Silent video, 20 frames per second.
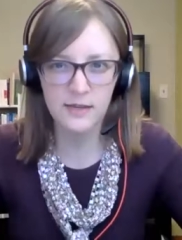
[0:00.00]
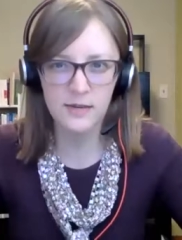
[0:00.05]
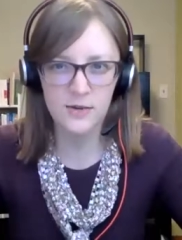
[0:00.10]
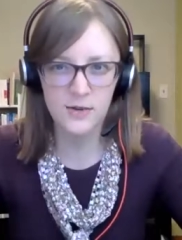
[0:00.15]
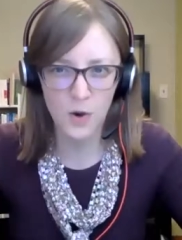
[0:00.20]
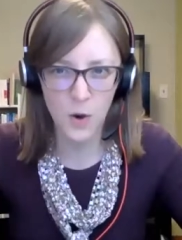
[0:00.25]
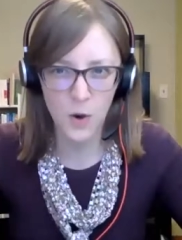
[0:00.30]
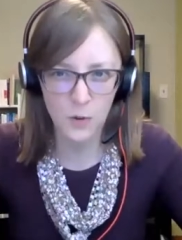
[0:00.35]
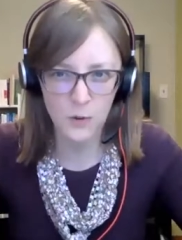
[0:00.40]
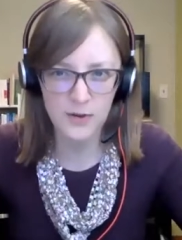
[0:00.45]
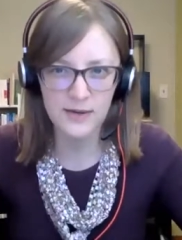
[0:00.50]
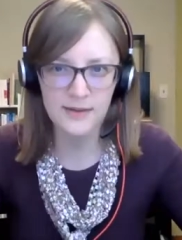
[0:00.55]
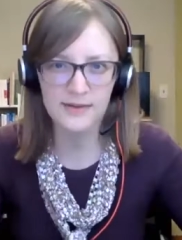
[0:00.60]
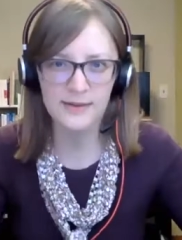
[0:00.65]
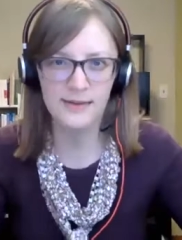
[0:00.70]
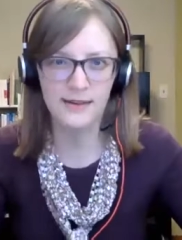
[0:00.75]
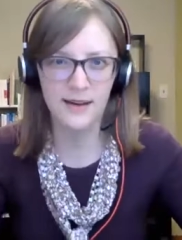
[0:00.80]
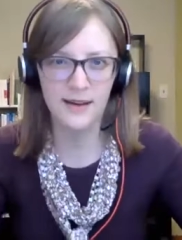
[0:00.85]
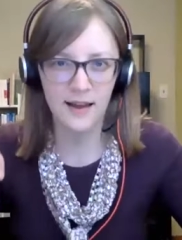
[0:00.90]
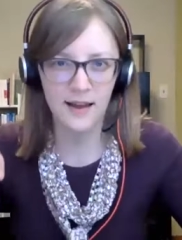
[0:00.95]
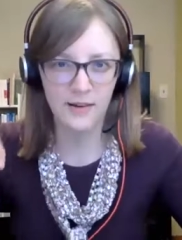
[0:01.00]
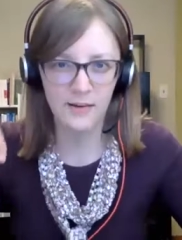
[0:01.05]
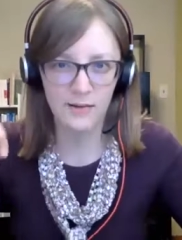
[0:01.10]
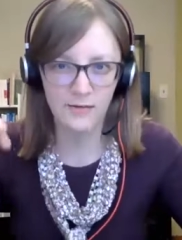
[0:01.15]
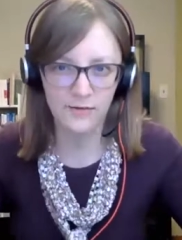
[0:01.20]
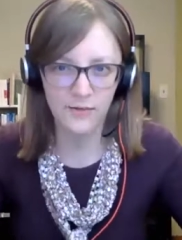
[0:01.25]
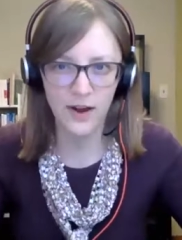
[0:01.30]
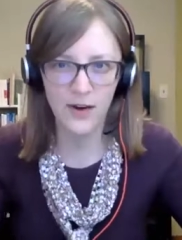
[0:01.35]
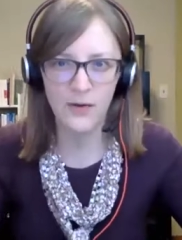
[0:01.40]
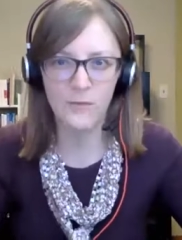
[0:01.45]
There's always a kind
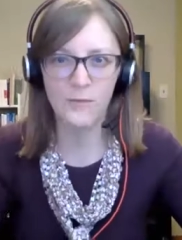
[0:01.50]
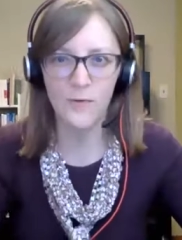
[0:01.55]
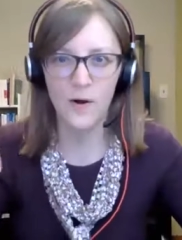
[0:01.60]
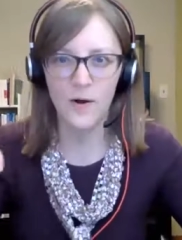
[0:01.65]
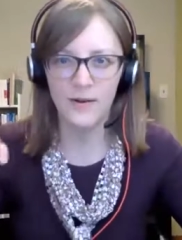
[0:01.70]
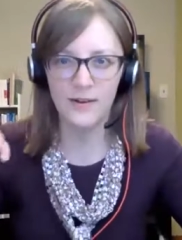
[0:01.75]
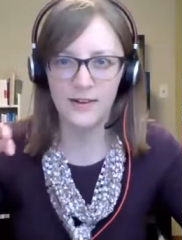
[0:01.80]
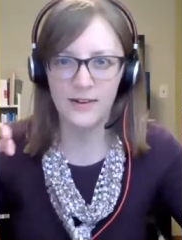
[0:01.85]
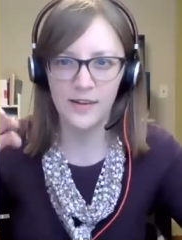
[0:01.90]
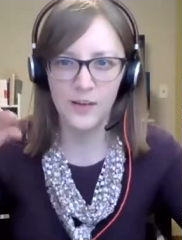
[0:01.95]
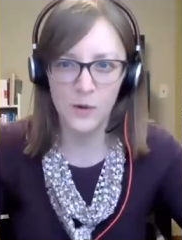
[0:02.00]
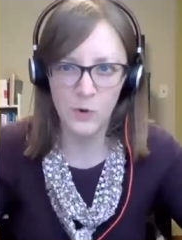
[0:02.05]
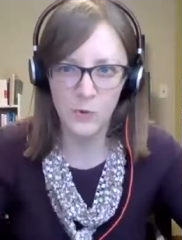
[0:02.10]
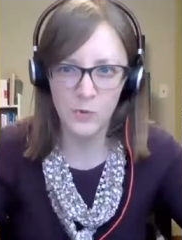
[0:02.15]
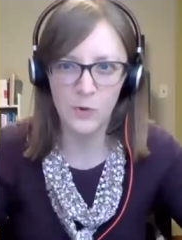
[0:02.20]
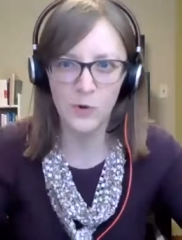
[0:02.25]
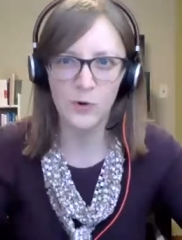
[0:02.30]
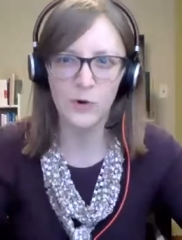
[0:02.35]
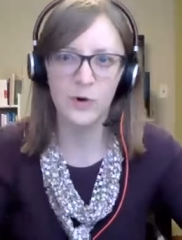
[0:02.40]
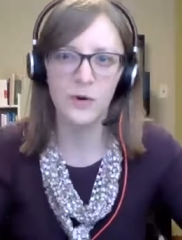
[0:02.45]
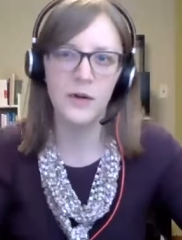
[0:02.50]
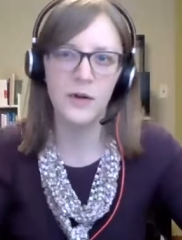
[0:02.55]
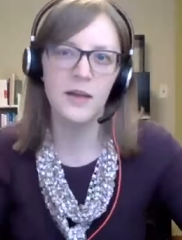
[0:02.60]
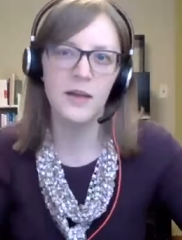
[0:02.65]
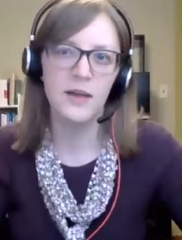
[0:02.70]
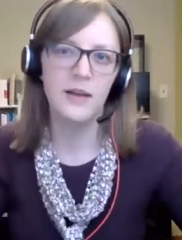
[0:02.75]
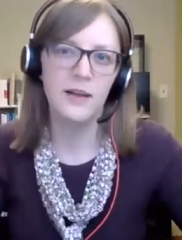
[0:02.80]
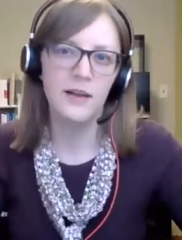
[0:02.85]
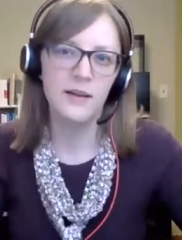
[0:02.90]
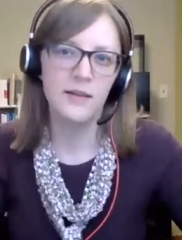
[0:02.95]
of ironic humor
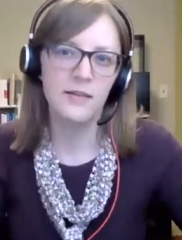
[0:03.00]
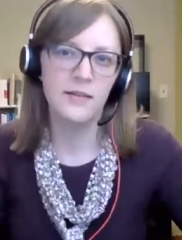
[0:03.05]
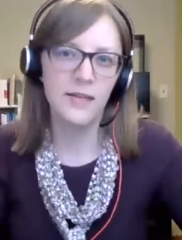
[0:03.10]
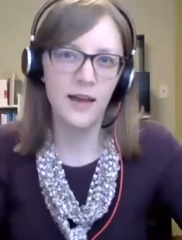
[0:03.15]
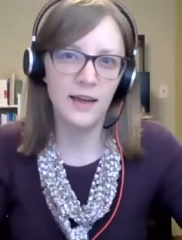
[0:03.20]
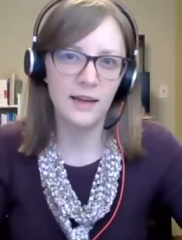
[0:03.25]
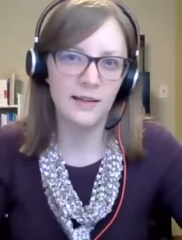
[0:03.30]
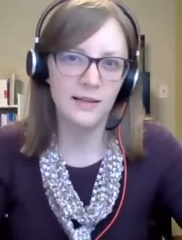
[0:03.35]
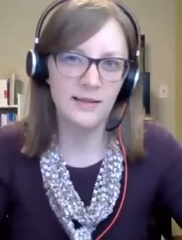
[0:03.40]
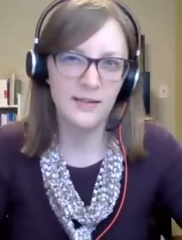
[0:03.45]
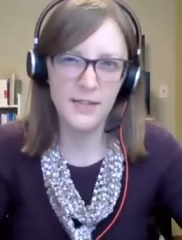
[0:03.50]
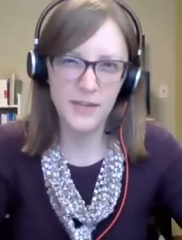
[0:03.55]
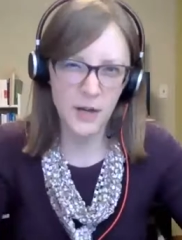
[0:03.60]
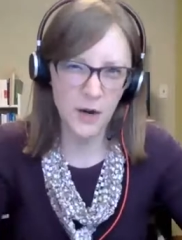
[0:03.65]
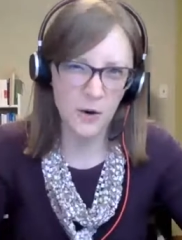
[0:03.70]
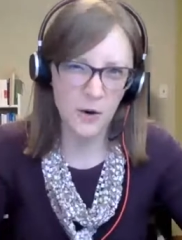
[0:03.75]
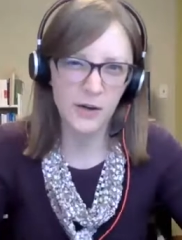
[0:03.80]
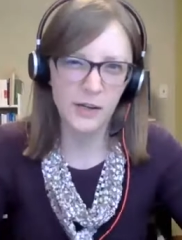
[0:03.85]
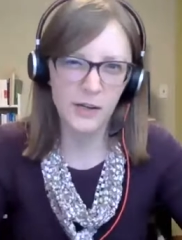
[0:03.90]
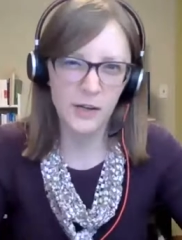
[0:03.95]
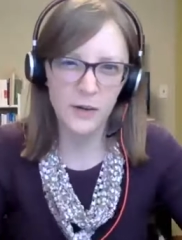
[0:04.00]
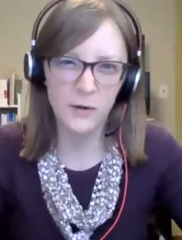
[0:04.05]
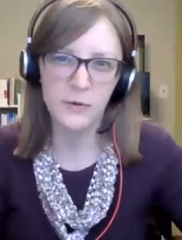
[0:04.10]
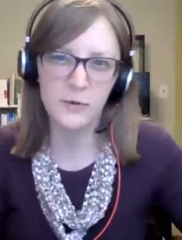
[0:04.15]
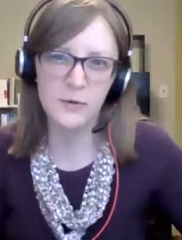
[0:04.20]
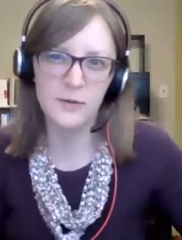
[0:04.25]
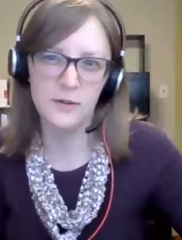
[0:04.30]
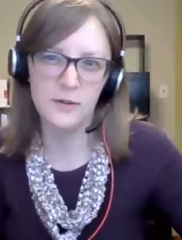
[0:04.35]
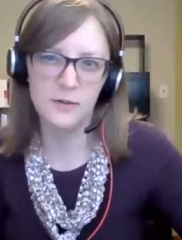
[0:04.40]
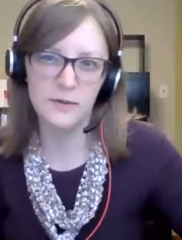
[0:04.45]
that is daring
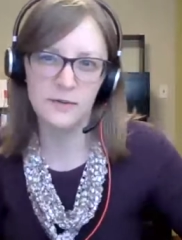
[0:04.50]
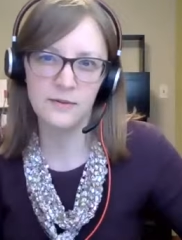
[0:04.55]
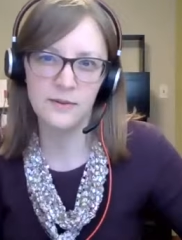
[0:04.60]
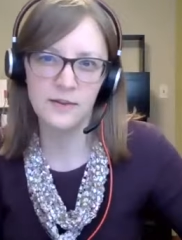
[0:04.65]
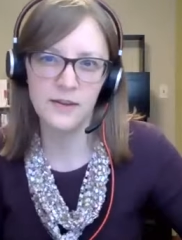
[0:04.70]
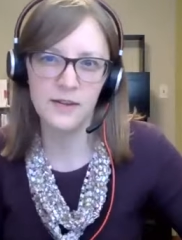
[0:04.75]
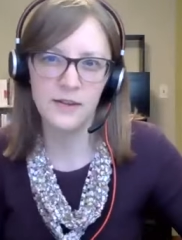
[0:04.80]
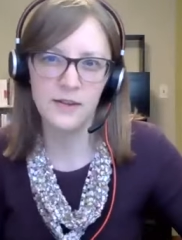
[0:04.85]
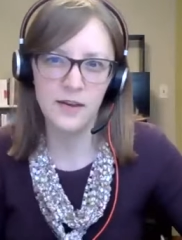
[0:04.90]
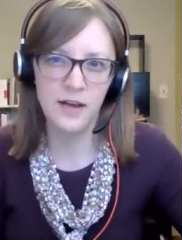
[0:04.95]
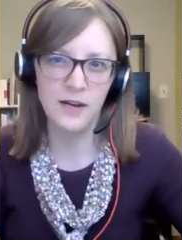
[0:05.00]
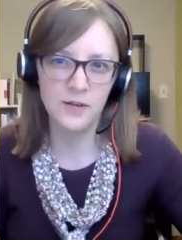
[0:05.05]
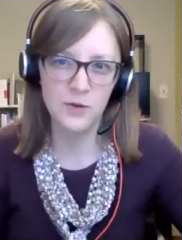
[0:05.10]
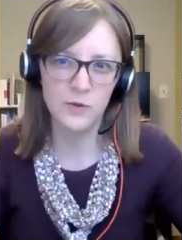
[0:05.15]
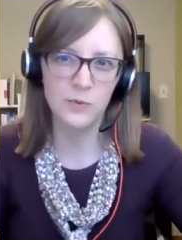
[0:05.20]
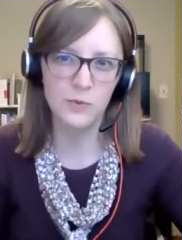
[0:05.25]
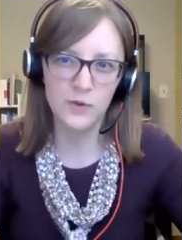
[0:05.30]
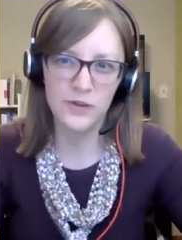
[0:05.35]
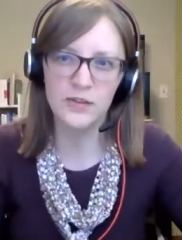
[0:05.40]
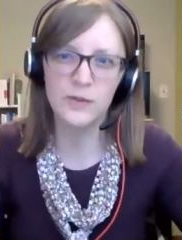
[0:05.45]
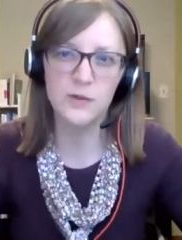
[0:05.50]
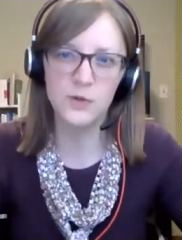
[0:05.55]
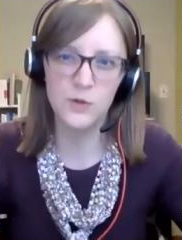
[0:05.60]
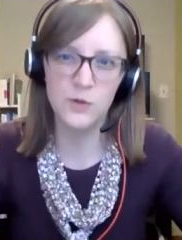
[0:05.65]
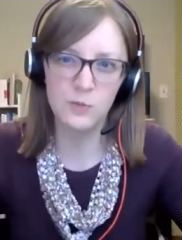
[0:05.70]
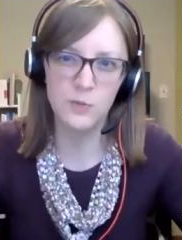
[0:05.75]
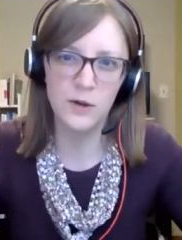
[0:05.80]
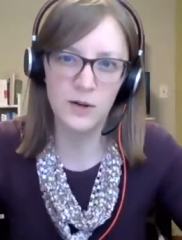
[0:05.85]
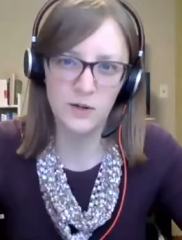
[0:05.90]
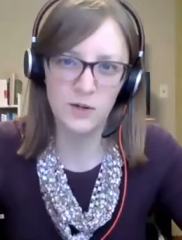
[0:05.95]
you to not to read
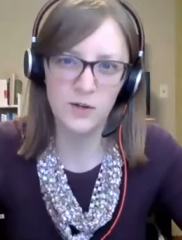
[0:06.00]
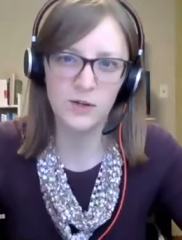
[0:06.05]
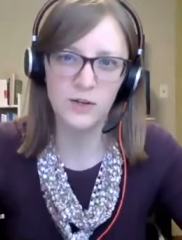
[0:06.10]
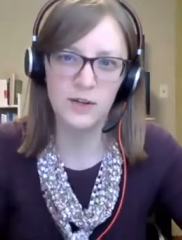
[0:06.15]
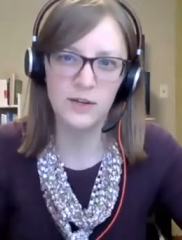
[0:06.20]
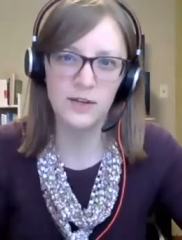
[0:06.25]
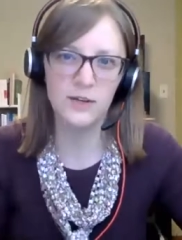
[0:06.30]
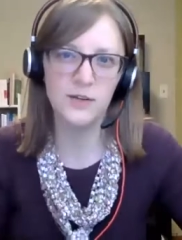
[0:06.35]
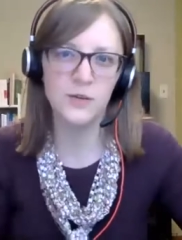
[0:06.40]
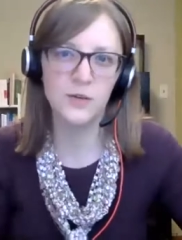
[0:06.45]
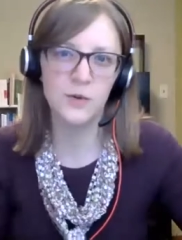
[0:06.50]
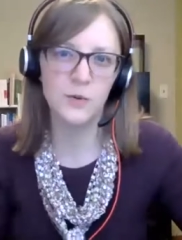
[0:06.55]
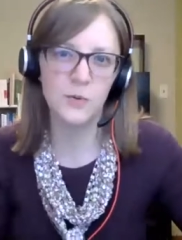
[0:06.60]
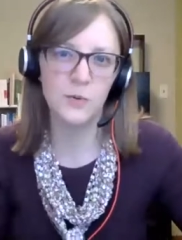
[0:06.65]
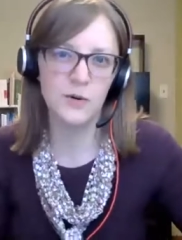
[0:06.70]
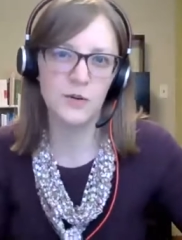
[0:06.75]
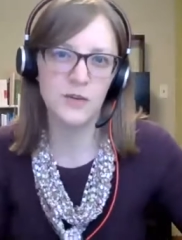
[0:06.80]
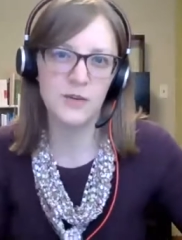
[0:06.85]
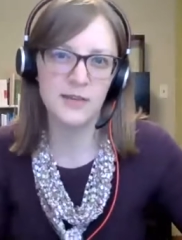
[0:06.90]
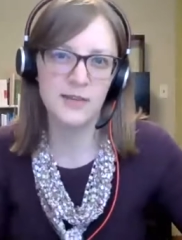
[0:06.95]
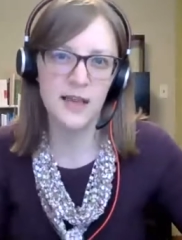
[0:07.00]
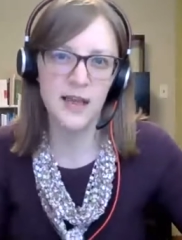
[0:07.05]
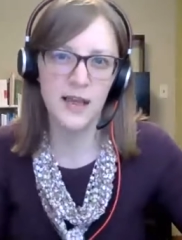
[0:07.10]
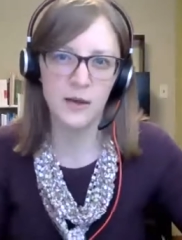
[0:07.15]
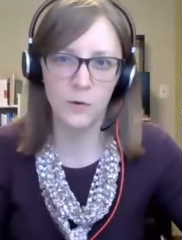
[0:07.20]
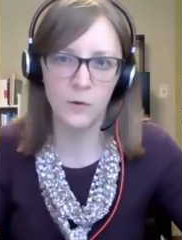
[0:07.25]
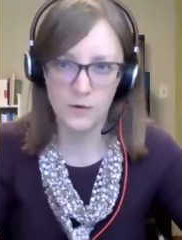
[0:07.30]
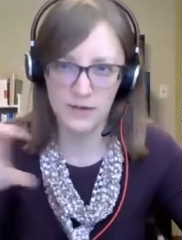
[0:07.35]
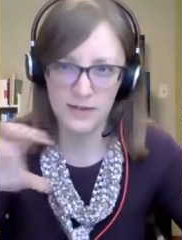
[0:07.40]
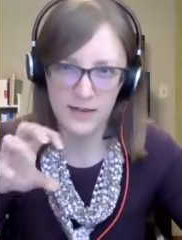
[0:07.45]
too much into what she's
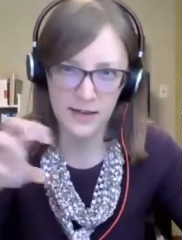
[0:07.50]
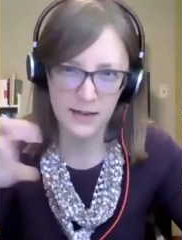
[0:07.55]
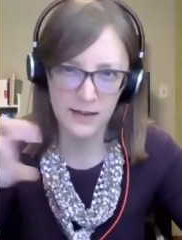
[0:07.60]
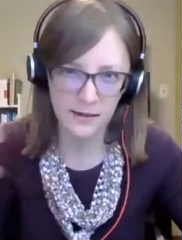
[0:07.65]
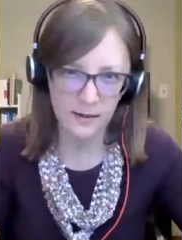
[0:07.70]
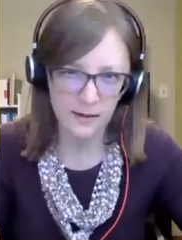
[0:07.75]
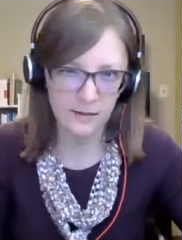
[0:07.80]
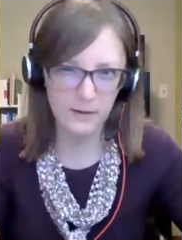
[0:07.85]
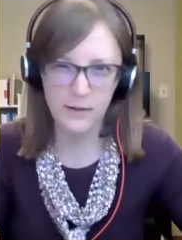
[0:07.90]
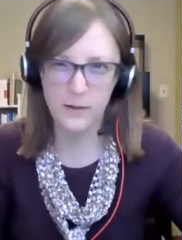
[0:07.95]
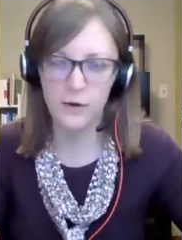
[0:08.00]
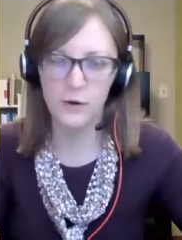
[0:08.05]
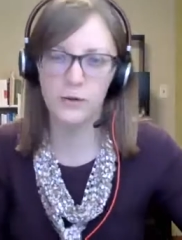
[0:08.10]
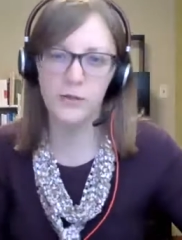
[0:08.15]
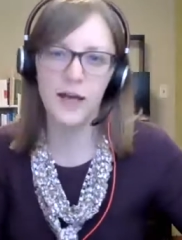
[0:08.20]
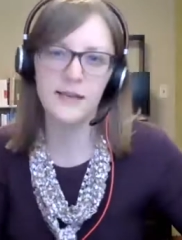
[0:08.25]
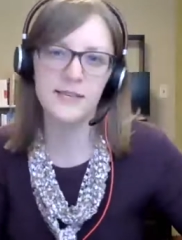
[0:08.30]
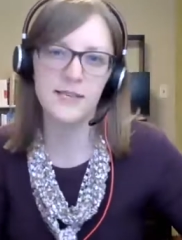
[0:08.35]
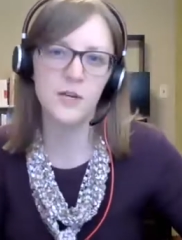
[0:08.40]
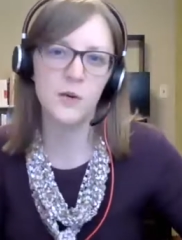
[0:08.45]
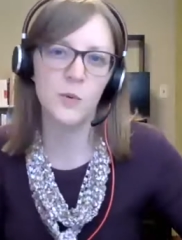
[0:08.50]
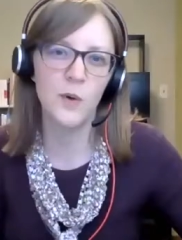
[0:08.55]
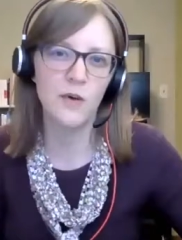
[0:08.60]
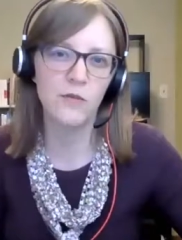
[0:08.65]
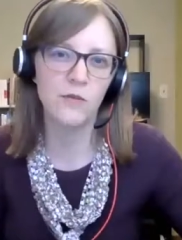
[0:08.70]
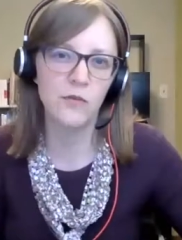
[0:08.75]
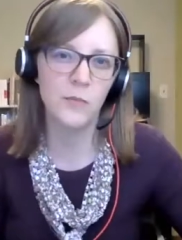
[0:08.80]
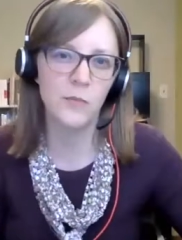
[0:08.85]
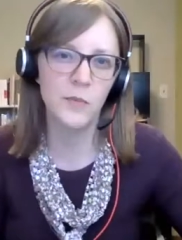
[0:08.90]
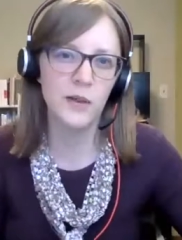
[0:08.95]
saying or to take a clear lesson
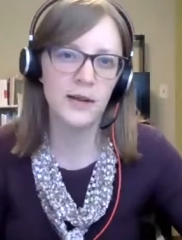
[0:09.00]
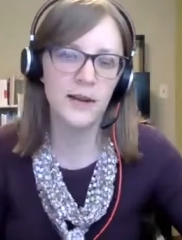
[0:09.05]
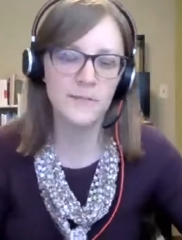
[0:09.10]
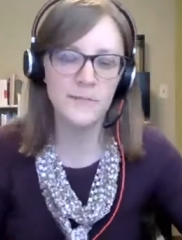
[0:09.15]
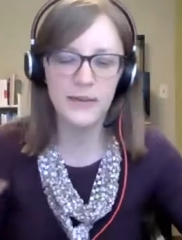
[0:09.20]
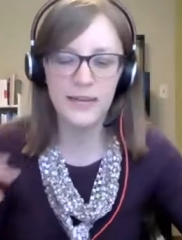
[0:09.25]
away from it.